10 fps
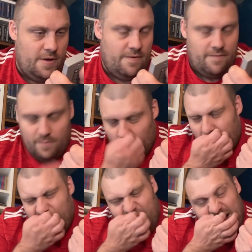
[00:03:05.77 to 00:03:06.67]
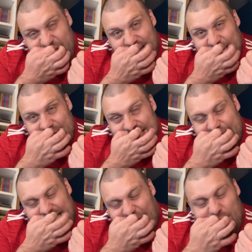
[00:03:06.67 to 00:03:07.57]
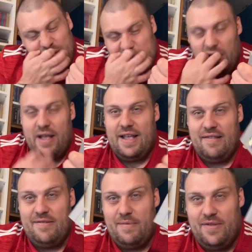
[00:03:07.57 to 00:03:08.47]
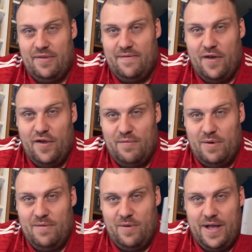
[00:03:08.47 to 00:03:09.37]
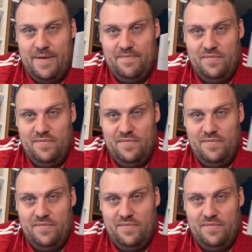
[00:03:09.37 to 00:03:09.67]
From what I've read, it sounds like it's similar to the first one, where